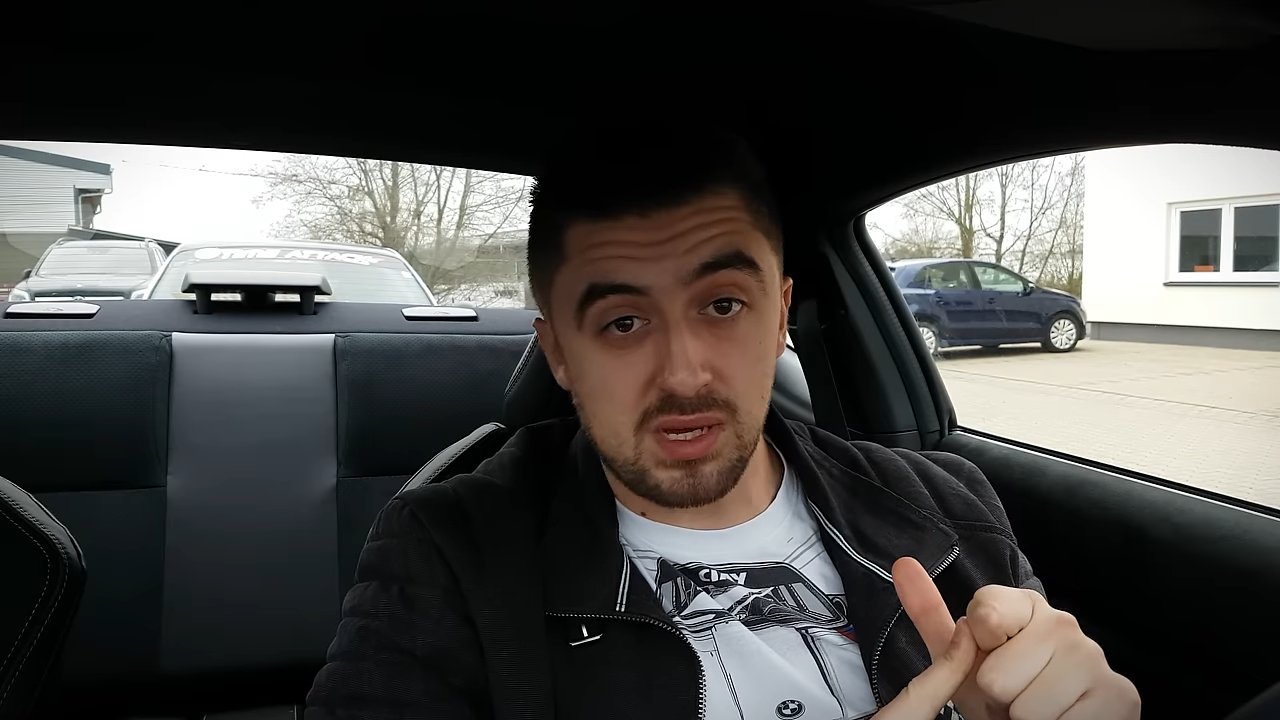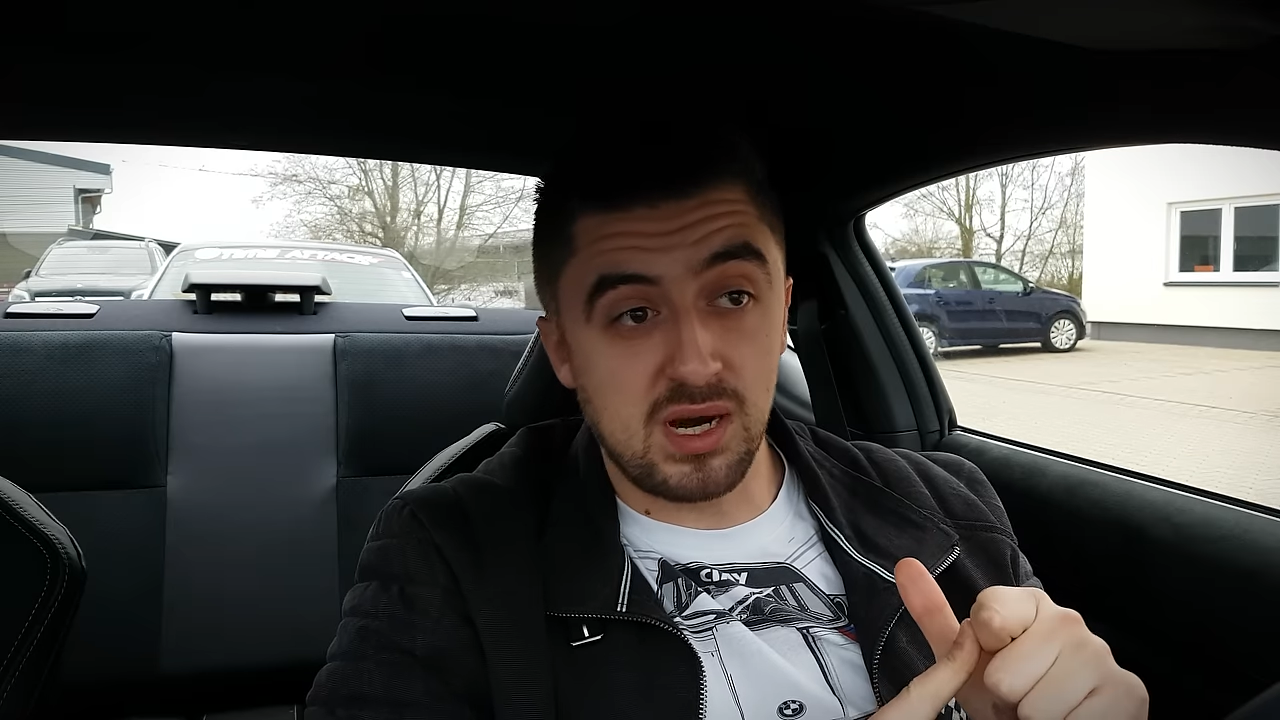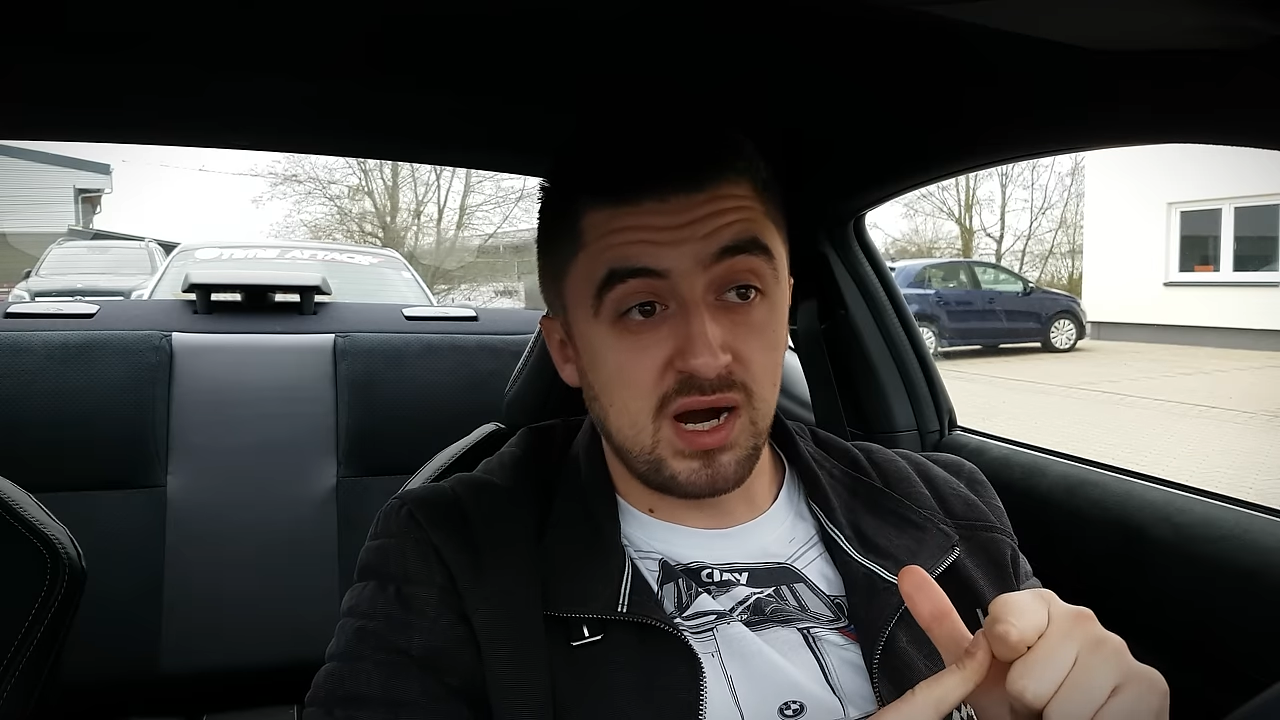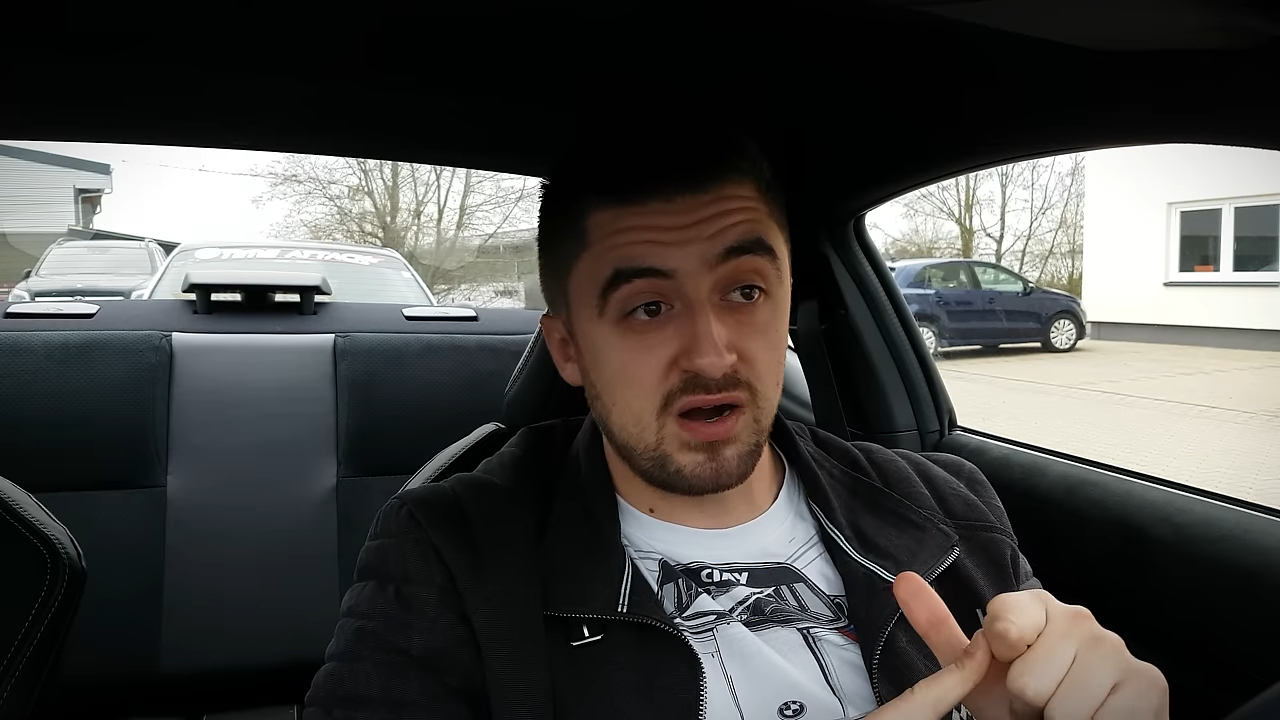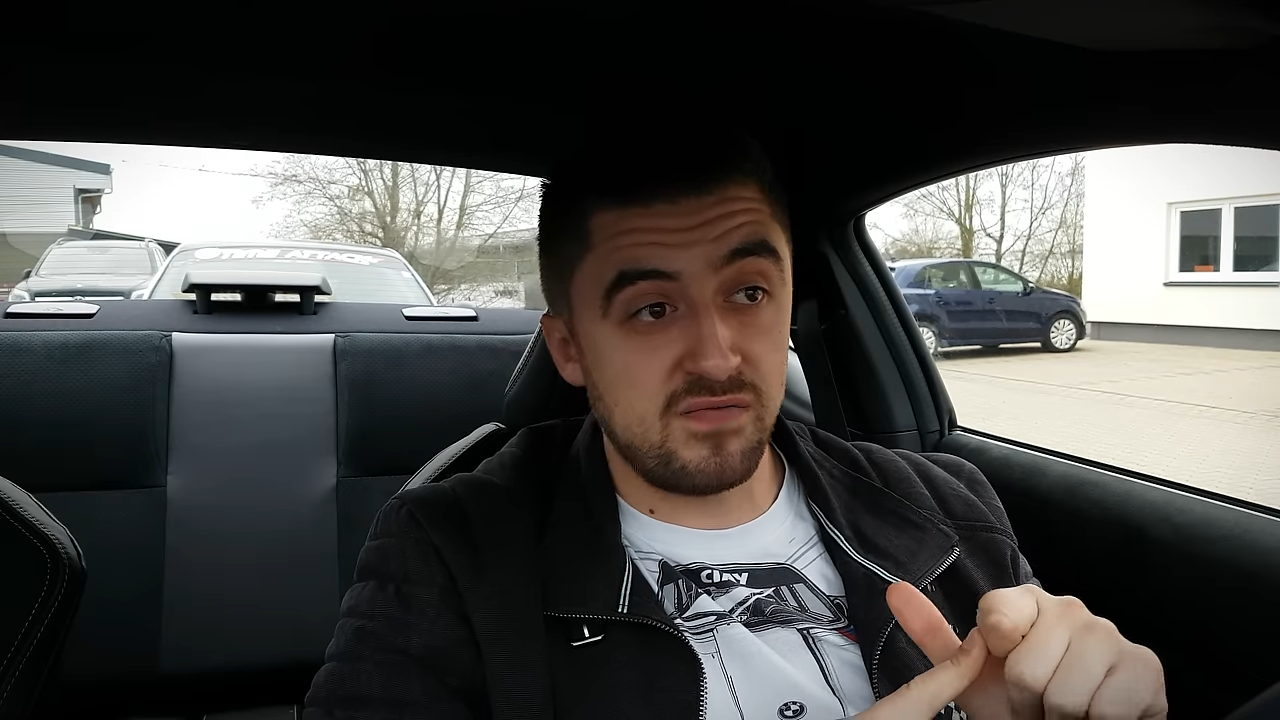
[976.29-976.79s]

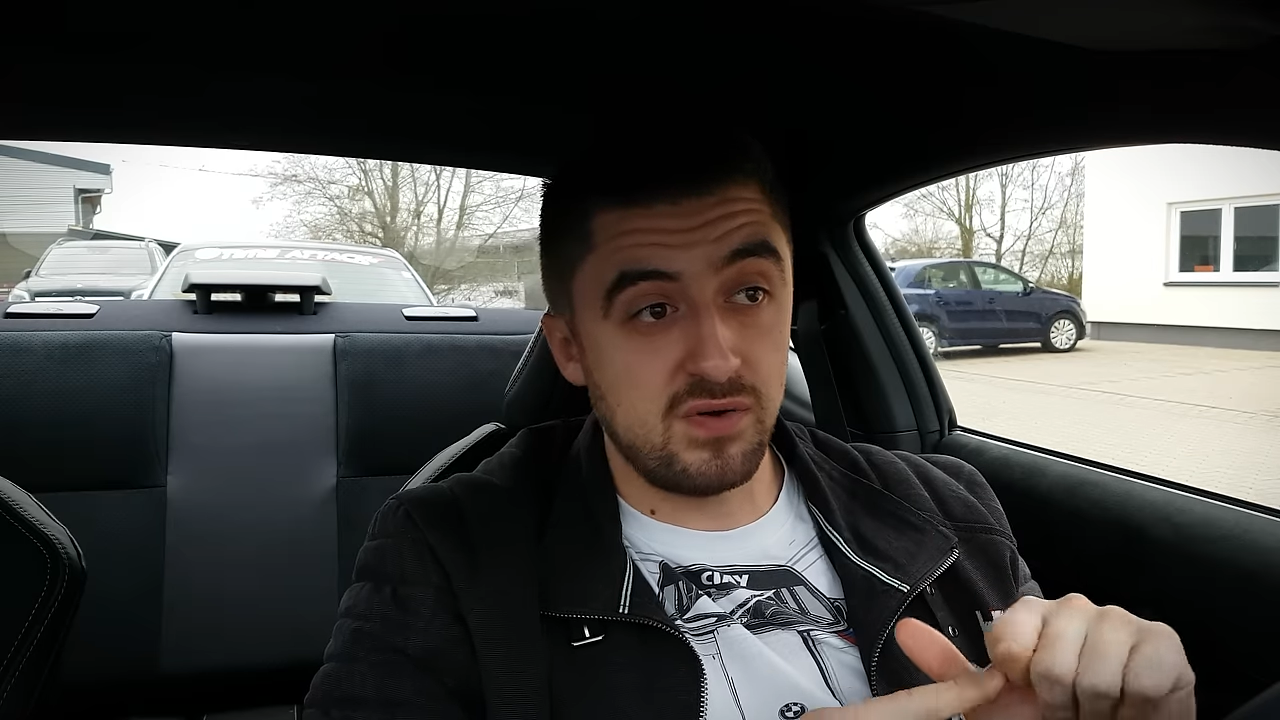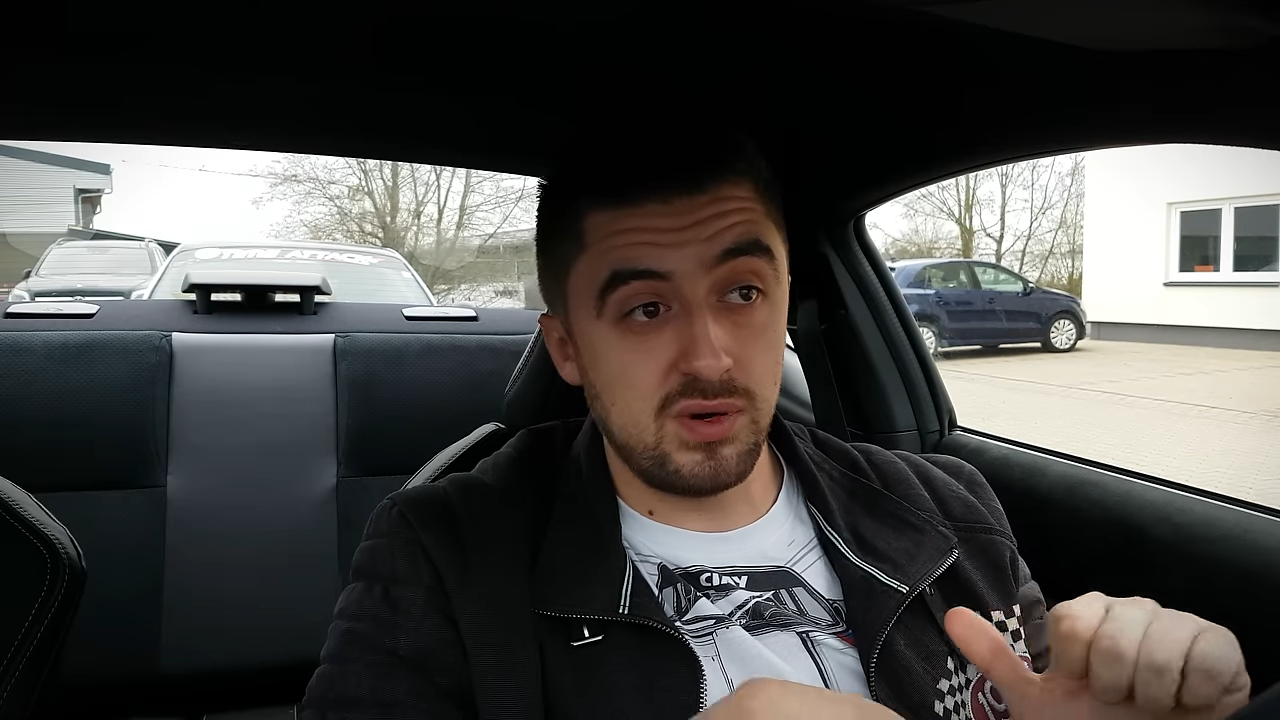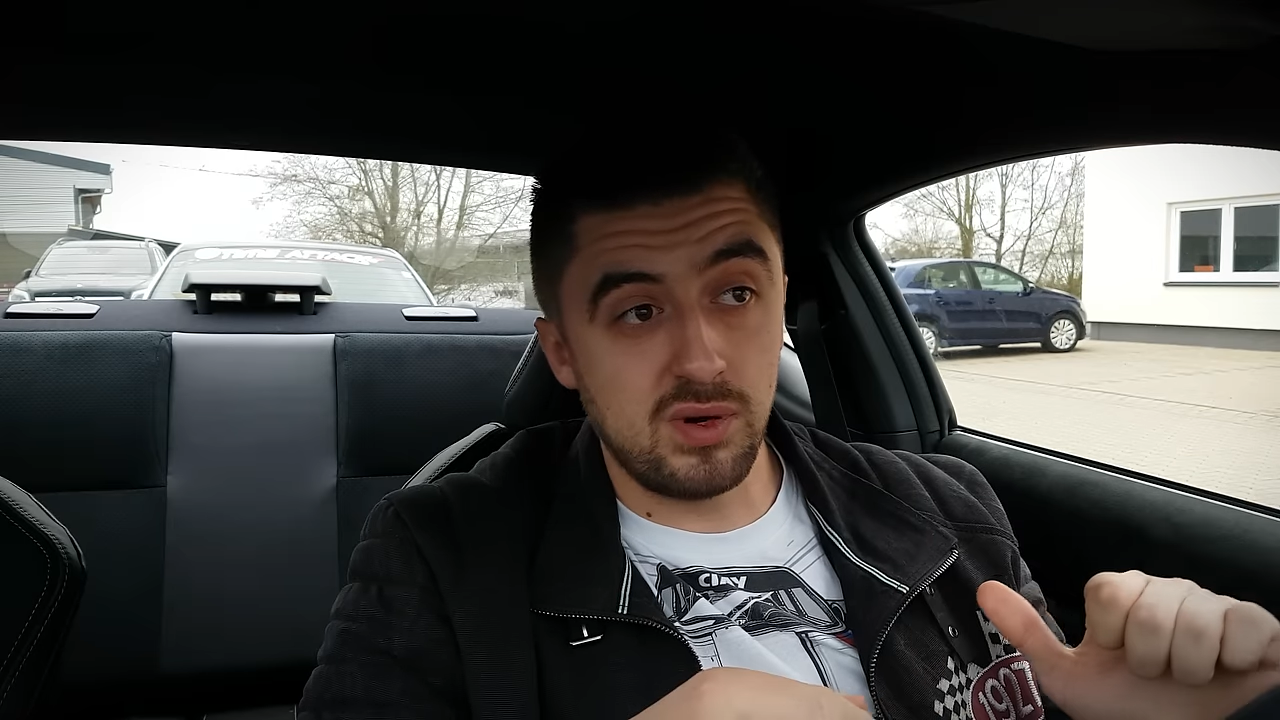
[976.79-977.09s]
car for